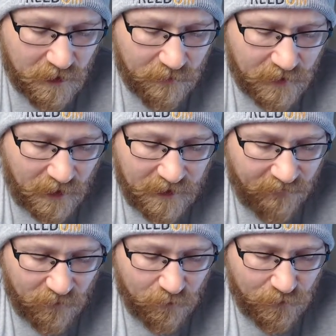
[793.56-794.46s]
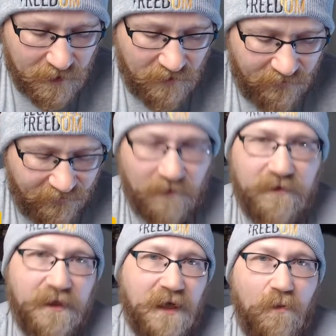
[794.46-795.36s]
but I never really
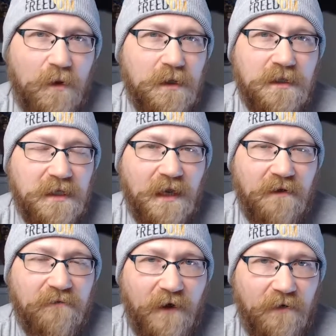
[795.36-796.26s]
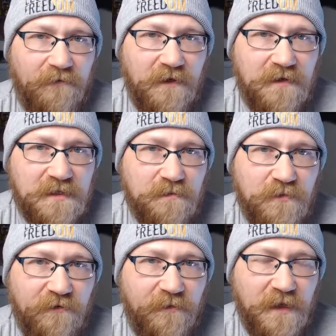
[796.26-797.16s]
felt like I wanted to get involved in this
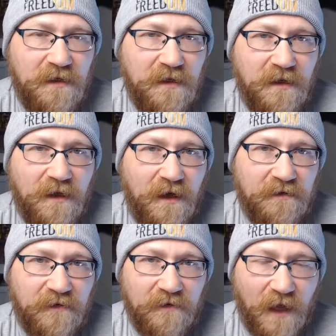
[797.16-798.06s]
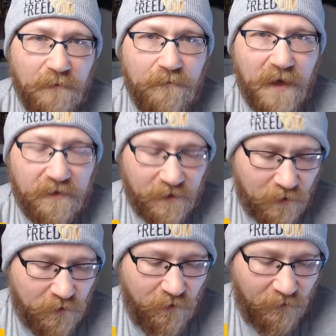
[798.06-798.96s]
movement until I met the
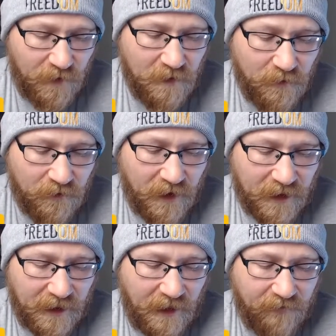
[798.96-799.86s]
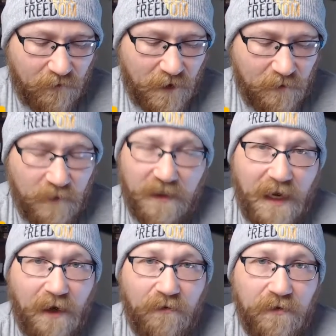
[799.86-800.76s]
crew of people that I have around me
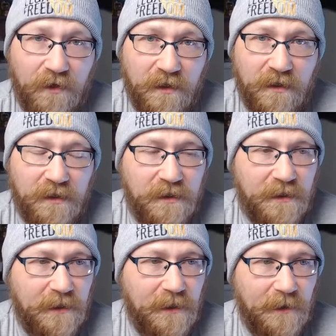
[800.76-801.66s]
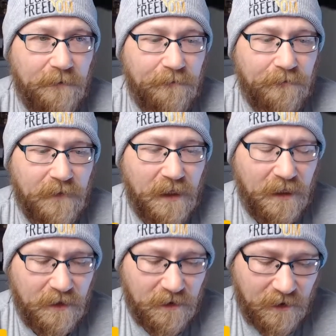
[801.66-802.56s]
now.
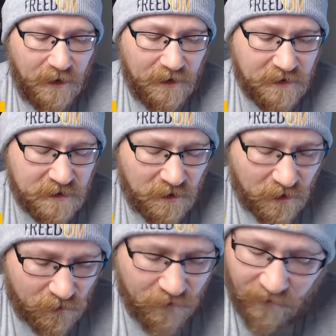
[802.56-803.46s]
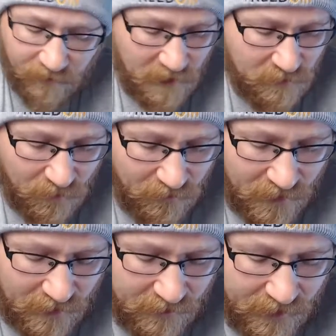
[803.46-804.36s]
And it's a crew of people
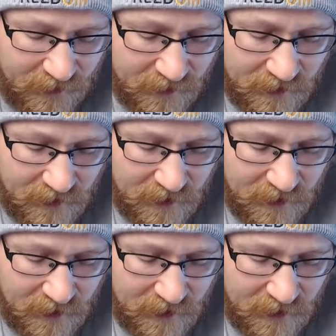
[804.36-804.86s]
that like